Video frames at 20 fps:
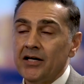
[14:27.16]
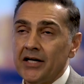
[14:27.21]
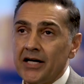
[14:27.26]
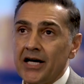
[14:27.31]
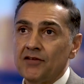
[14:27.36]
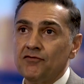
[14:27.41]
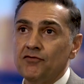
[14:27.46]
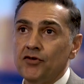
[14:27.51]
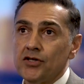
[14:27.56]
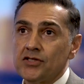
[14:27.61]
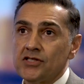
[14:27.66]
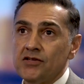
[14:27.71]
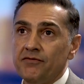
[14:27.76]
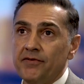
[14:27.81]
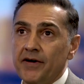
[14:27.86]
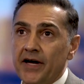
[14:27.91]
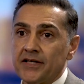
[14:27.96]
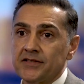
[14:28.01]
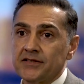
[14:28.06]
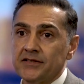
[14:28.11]
Adverse
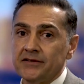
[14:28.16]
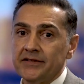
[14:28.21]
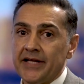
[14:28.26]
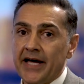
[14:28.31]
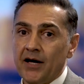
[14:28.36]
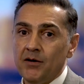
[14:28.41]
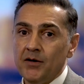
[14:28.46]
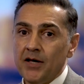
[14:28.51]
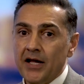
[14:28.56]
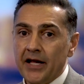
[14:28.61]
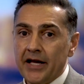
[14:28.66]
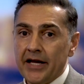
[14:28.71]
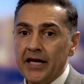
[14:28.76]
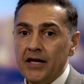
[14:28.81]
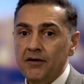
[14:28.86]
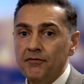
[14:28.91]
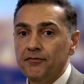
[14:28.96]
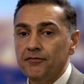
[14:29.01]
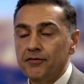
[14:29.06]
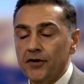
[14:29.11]
effect. Now,
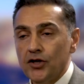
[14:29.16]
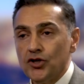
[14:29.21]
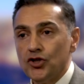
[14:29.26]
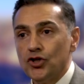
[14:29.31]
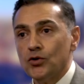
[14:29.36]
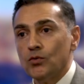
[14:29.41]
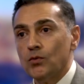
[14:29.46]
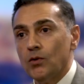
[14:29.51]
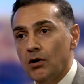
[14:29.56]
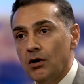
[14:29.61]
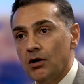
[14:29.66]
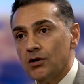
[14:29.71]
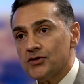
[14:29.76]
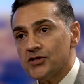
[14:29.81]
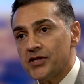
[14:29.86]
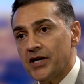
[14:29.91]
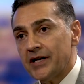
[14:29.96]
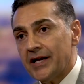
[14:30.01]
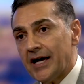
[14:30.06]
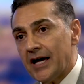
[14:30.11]
if you are
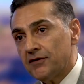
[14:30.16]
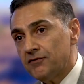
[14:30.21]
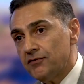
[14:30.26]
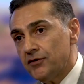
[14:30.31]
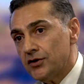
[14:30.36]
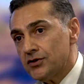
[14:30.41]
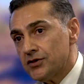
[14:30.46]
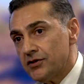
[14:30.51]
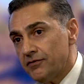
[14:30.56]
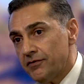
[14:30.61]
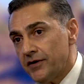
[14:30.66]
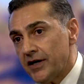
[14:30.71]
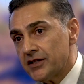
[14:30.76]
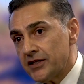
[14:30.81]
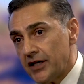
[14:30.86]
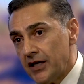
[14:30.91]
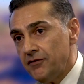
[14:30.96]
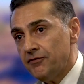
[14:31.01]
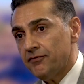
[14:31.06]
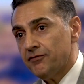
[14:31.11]
saying adverse effect,
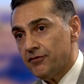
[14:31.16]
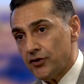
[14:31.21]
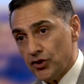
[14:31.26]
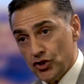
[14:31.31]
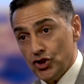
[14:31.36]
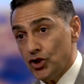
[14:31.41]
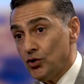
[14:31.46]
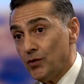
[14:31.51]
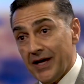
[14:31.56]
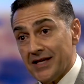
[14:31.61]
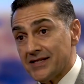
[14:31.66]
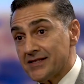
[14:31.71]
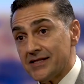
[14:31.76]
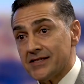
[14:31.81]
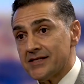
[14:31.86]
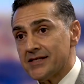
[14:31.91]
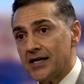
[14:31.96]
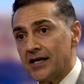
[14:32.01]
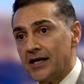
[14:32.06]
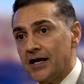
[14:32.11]
if you as the
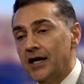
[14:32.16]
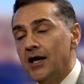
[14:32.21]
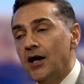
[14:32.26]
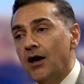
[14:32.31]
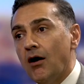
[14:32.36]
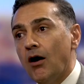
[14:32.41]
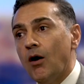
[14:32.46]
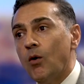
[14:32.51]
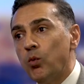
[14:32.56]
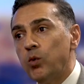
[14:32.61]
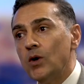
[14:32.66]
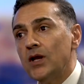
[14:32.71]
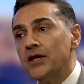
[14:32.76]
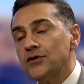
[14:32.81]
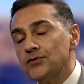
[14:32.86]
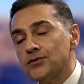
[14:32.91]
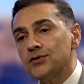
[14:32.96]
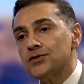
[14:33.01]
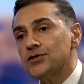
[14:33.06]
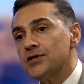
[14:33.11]
seller are
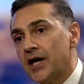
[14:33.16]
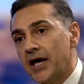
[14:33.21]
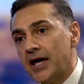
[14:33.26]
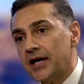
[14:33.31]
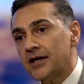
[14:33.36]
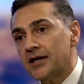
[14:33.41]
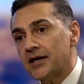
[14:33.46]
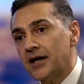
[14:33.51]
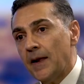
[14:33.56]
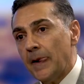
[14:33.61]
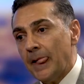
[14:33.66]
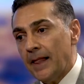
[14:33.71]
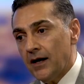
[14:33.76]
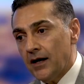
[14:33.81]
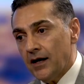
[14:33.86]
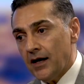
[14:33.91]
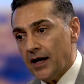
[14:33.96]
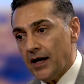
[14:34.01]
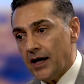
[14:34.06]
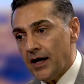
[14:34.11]
willing to take
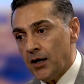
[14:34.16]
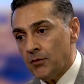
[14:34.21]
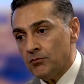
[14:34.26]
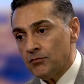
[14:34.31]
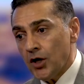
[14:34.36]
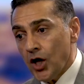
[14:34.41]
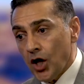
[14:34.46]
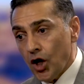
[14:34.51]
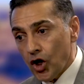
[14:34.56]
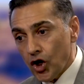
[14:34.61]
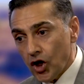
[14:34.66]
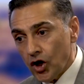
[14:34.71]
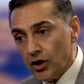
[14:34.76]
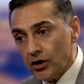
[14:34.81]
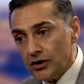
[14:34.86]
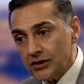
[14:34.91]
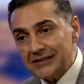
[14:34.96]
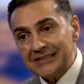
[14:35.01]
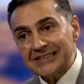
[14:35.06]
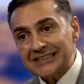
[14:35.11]

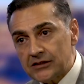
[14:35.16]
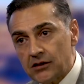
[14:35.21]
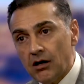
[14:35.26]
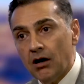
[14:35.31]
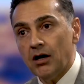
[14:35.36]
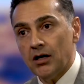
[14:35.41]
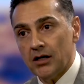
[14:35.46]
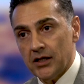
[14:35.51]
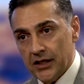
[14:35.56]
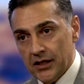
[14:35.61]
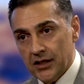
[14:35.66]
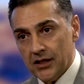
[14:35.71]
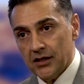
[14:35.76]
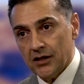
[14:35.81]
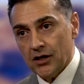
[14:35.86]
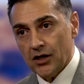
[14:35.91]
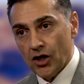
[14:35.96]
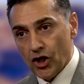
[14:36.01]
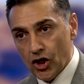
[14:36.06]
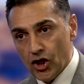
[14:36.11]
slightly
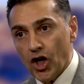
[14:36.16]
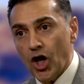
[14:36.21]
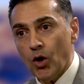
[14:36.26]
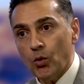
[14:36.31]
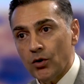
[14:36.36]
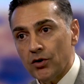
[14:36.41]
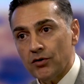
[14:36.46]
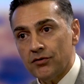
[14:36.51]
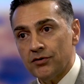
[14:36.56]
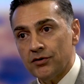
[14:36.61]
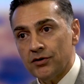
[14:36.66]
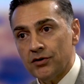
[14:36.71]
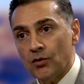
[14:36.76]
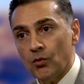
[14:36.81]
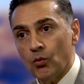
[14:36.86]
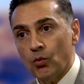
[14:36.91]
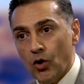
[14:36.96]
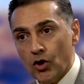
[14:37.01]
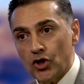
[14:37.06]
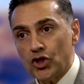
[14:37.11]
lower than
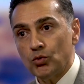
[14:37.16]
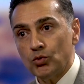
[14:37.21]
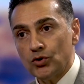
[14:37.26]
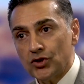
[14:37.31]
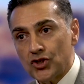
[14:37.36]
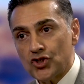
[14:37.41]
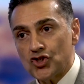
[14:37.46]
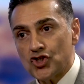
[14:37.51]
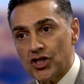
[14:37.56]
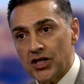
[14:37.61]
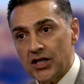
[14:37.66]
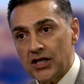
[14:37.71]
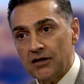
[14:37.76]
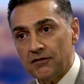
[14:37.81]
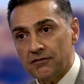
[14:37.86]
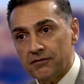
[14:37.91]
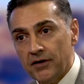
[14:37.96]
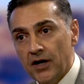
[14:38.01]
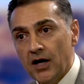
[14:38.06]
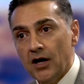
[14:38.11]
what you would
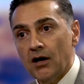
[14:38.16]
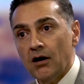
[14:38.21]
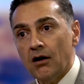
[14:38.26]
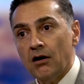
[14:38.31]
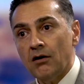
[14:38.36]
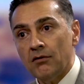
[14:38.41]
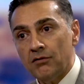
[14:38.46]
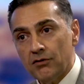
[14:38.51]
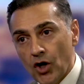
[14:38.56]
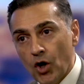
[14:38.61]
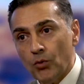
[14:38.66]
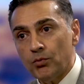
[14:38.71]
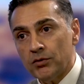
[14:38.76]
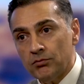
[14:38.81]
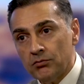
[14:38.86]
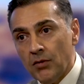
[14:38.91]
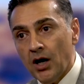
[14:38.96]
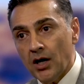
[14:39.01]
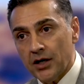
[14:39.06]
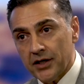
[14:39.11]
achieve on the open
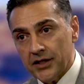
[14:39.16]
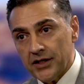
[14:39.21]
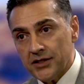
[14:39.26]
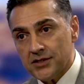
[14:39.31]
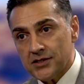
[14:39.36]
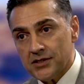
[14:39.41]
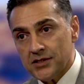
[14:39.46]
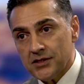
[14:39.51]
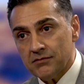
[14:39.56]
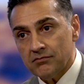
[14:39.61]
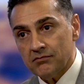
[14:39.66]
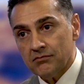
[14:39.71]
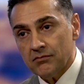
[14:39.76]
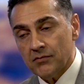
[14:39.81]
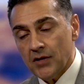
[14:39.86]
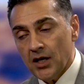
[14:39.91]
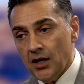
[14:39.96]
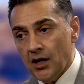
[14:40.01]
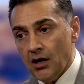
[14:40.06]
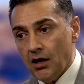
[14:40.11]
market,
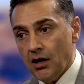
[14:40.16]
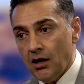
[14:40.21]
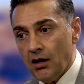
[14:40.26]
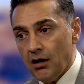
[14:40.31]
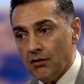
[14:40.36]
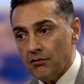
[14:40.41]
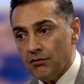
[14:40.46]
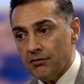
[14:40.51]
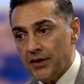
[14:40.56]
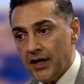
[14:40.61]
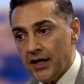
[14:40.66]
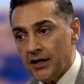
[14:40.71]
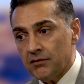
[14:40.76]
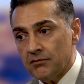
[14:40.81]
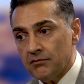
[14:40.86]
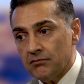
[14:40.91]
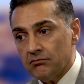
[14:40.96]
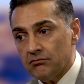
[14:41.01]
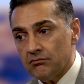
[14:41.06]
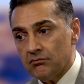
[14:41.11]

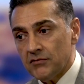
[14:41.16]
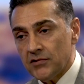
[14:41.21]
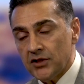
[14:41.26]
then